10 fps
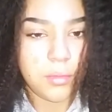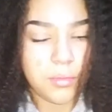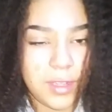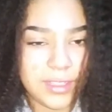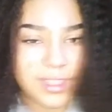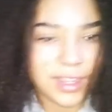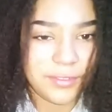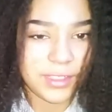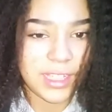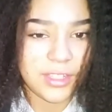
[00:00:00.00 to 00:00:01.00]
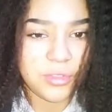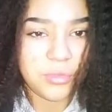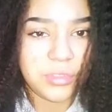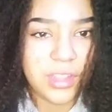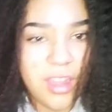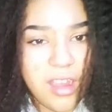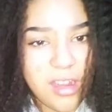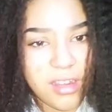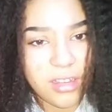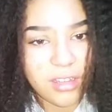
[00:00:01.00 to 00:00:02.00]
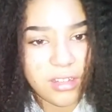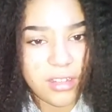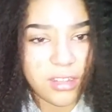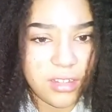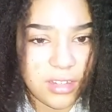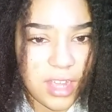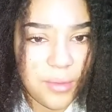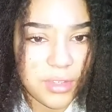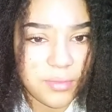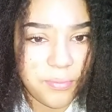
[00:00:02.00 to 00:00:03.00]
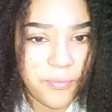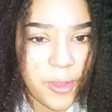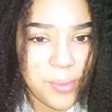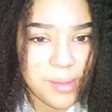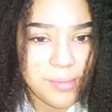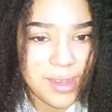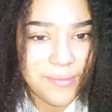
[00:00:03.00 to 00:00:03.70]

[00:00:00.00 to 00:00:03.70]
Why did it have to get so dark? I was filming my